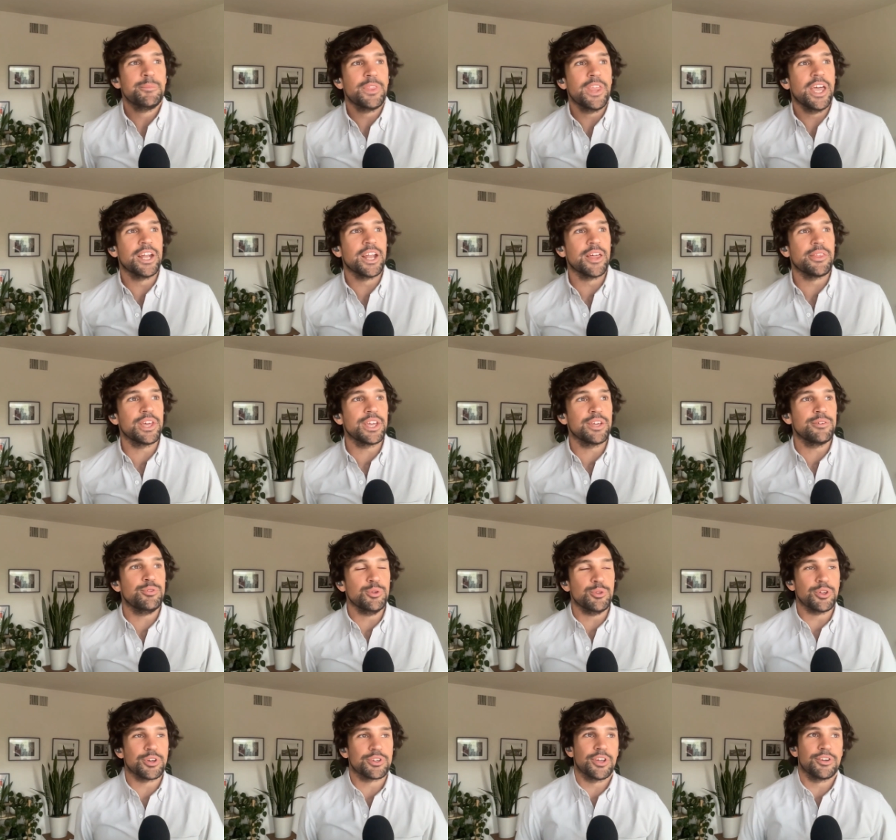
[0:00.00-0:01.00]
And I think if you
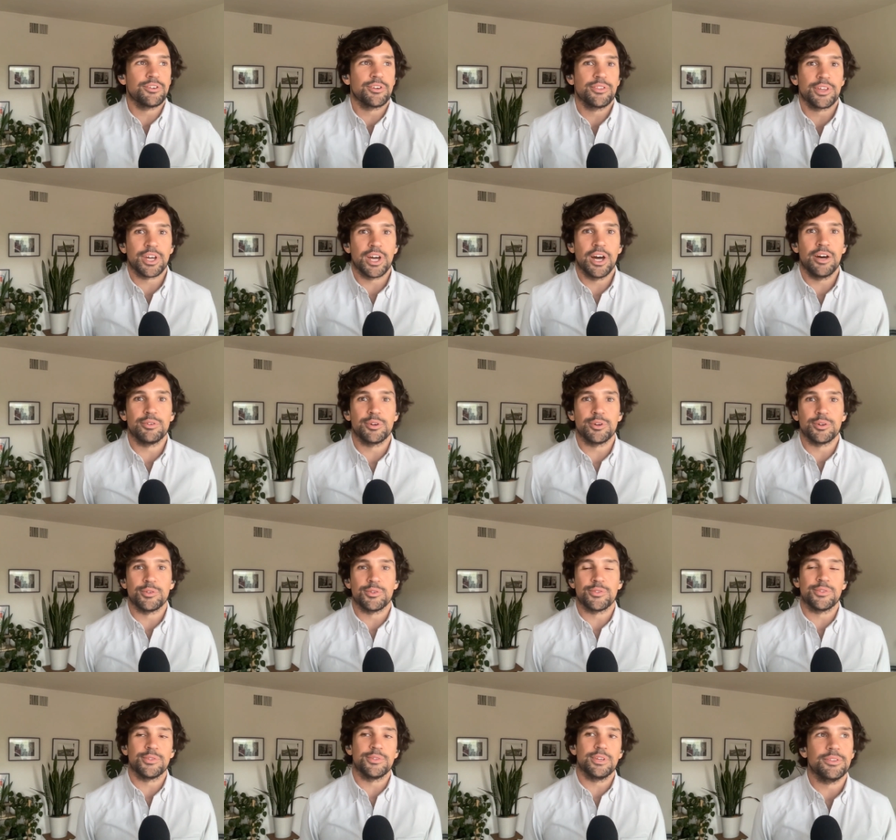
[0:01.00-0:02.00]
looked under the
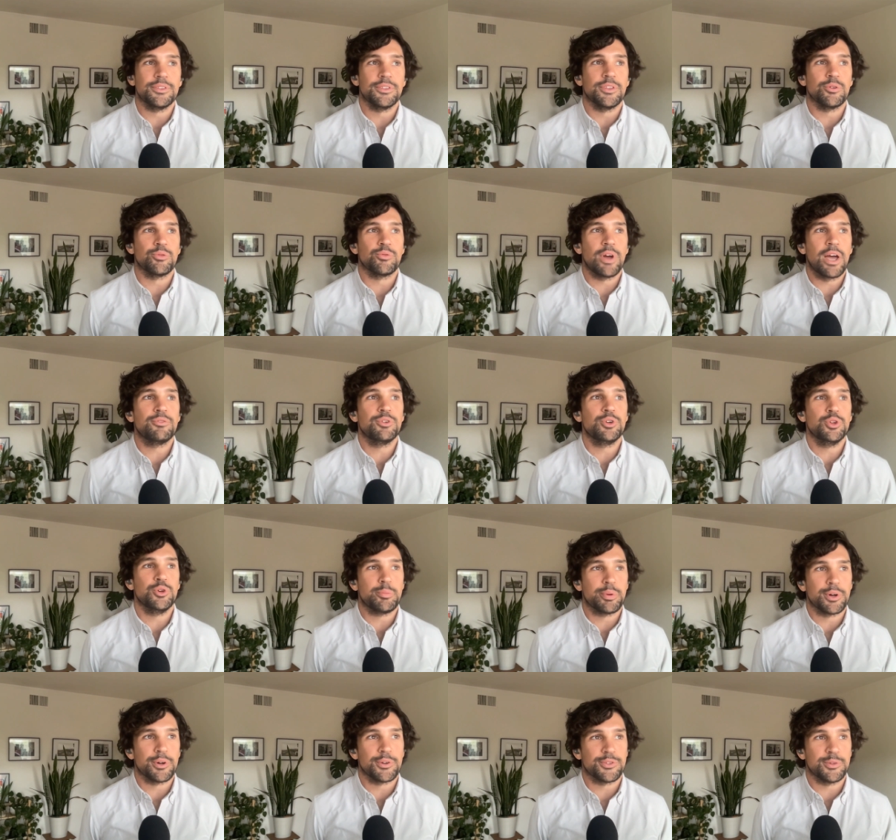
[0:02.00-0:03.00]
covers, the revenue
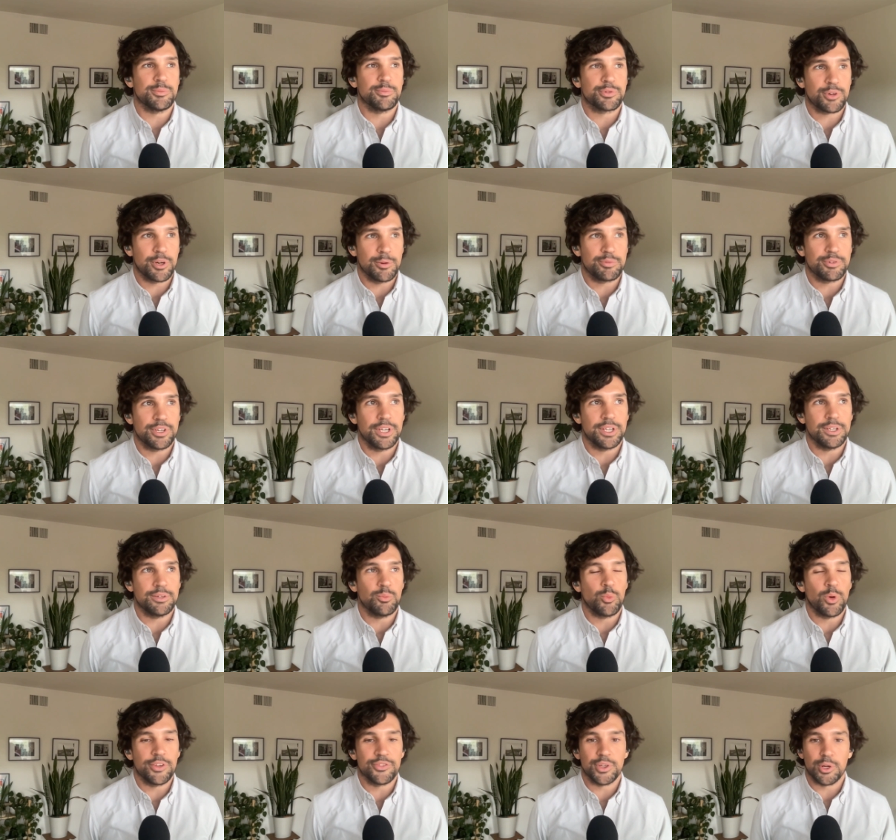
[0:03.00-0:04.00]
per subscription
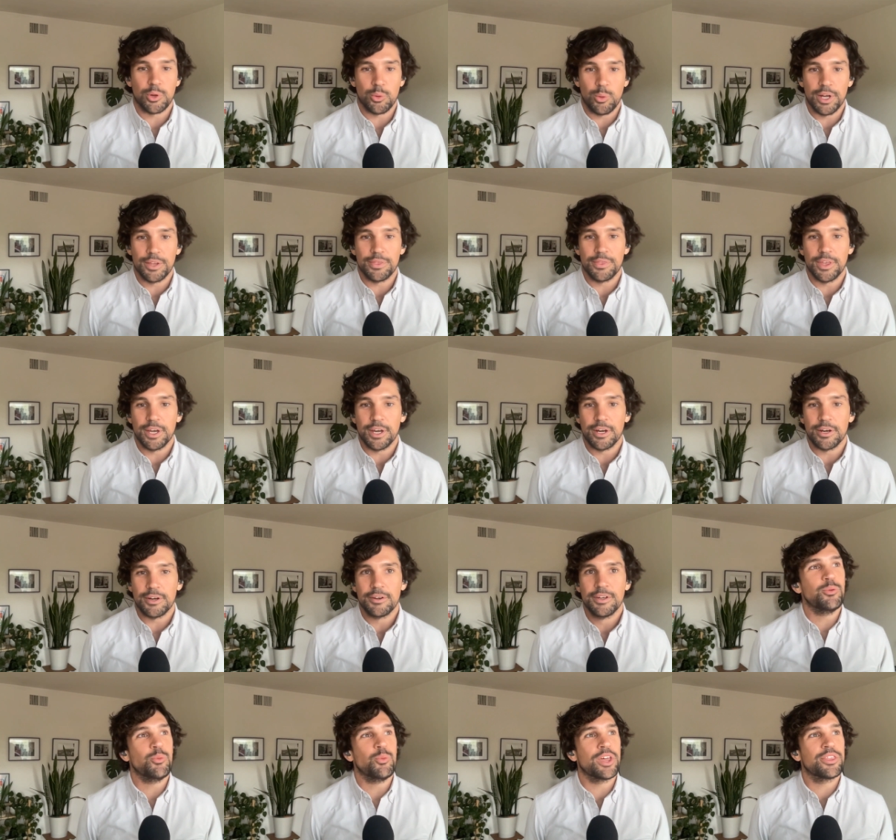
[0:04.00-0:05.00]
wasn't quite there.
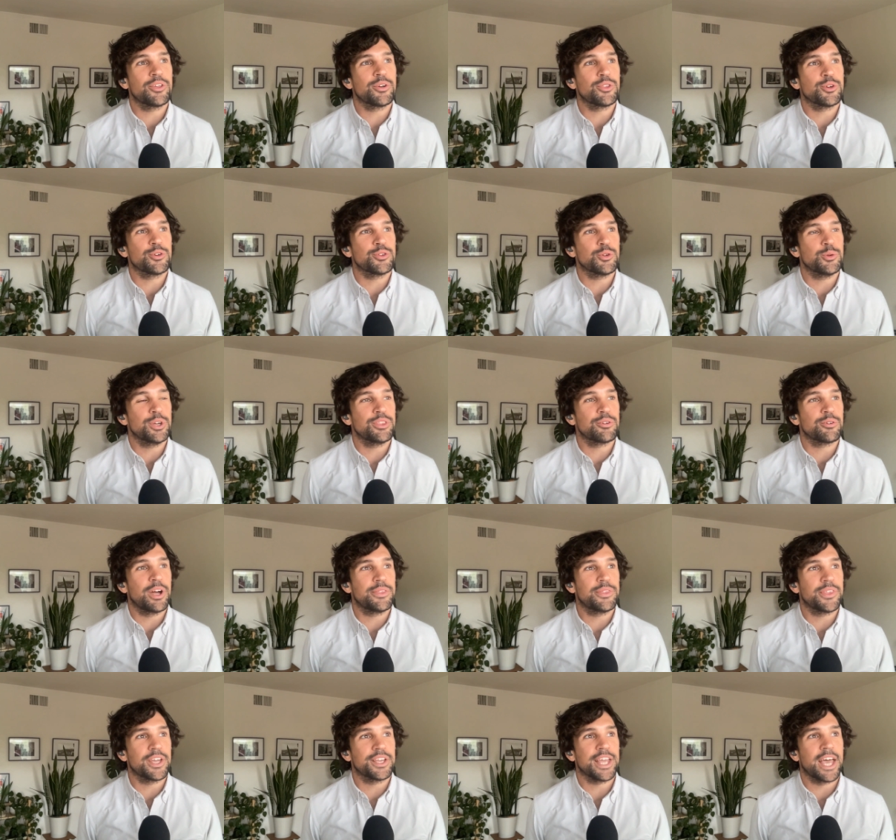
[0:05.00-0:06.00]
Whether they're doing the right
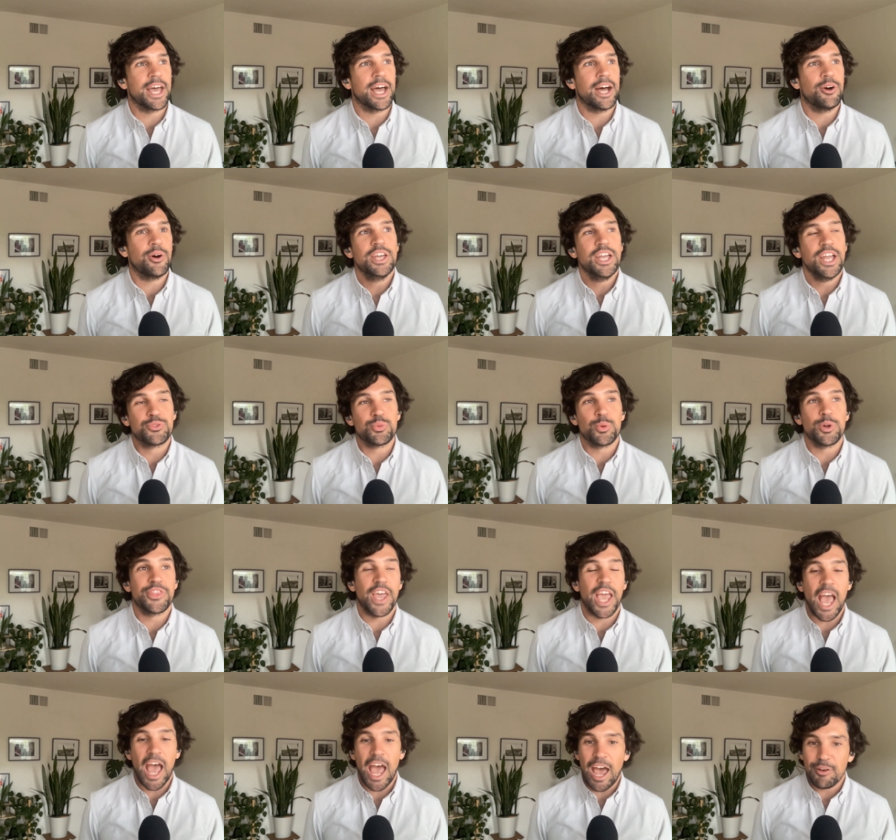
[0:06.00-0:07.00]
thing now, it's what they
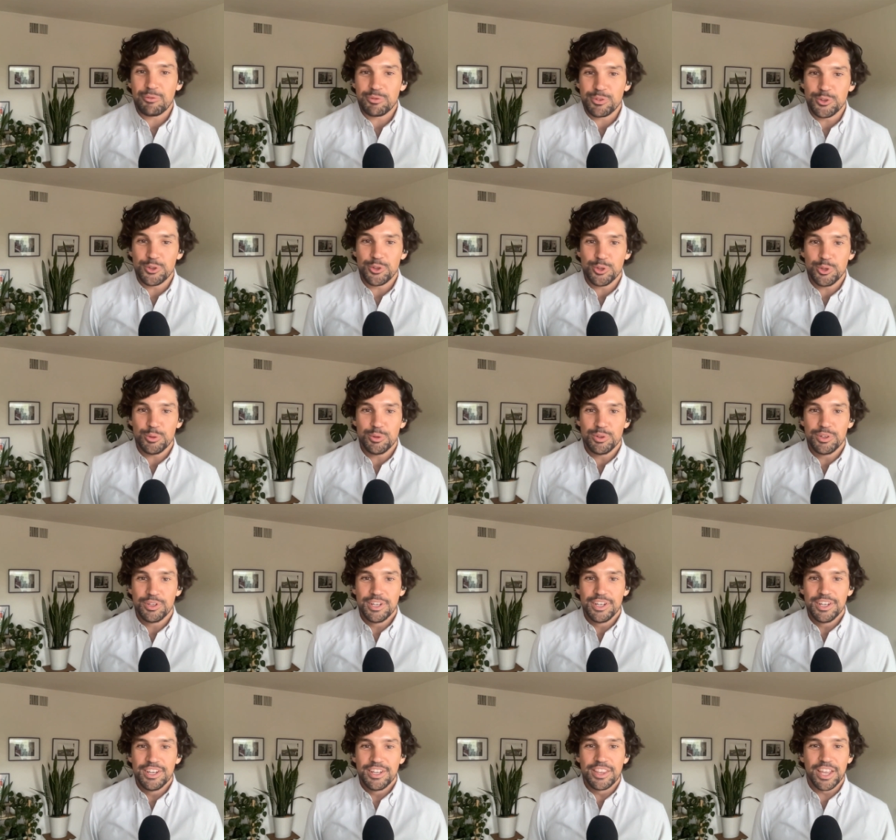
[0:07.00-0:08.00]
have to do
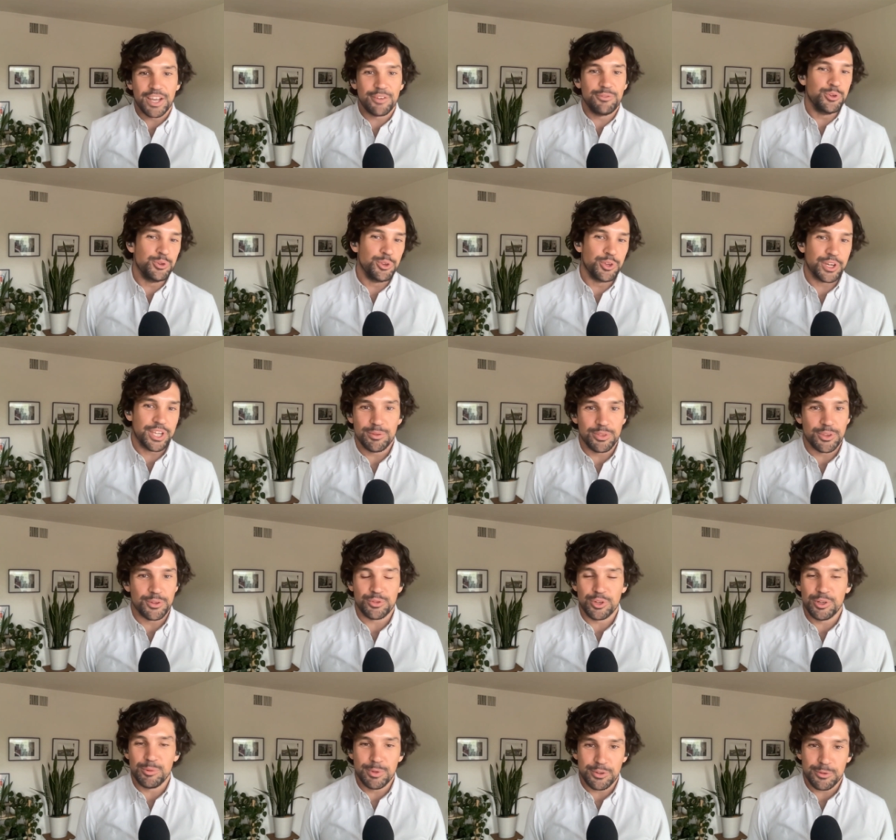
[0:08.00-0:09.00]
like if you look at the
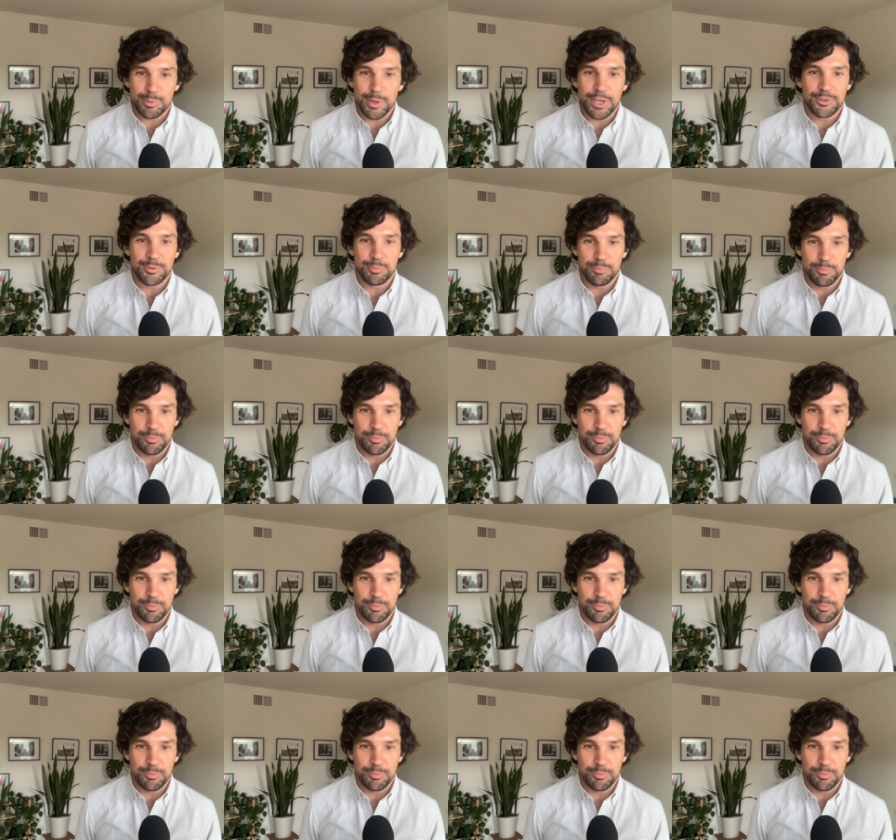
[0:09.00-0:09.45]
streaming space,